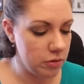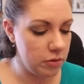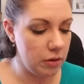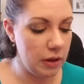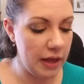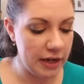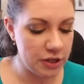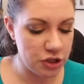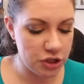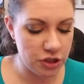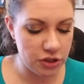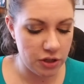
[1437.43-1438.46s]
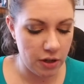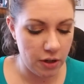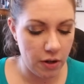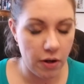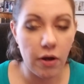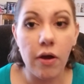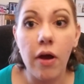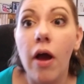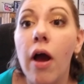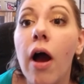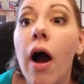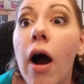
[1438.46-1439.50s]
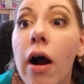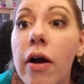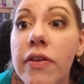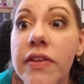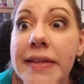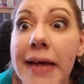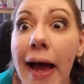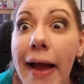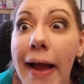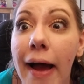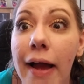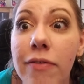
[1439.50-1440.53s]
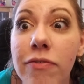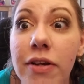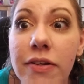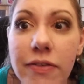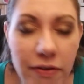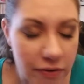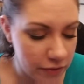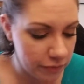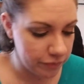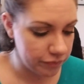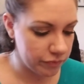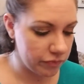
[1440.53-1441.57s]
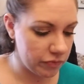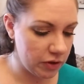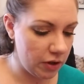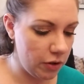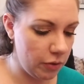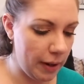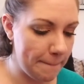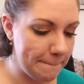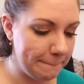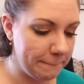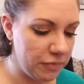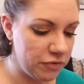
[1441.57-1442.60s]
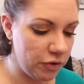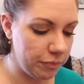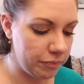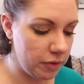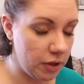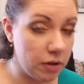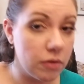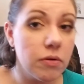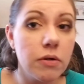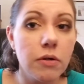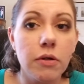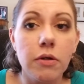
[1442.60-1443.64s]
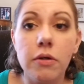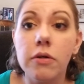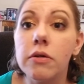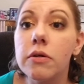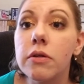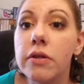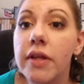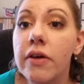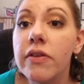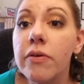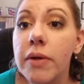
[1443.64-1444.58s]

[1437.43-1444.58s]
Lashes. Sky high, friends. Okay, so now that we